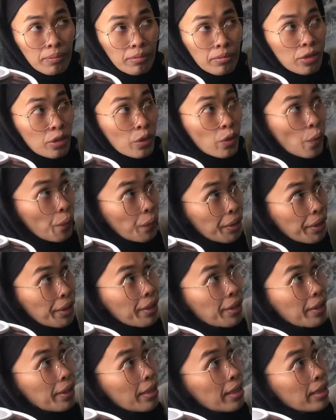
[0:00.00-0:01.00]

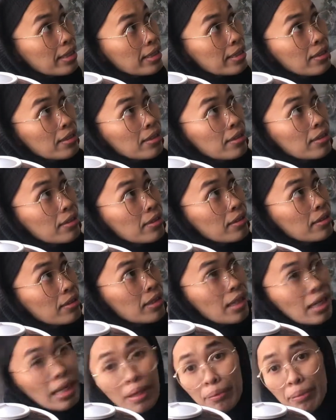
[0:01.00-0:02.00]
growing as a
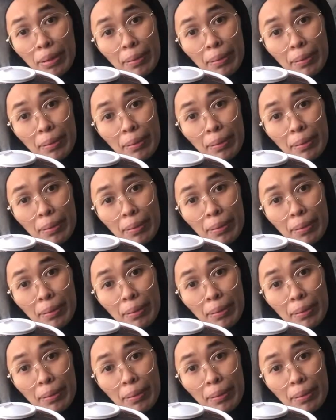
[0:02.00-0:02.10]
climbing